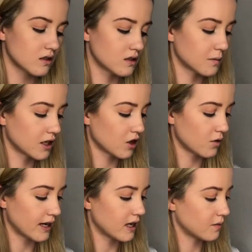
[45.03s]
So I'm going to
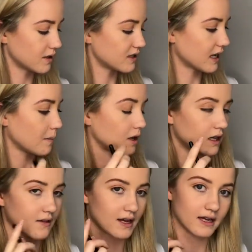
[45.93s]
go in with the same
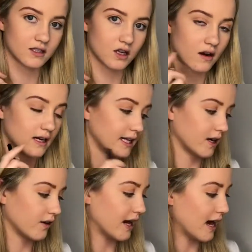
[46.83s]
colour that is currently
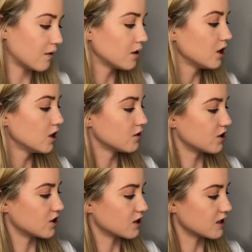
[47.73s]
on now,
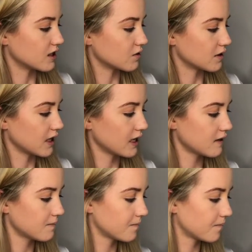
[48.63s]
which is just this one here.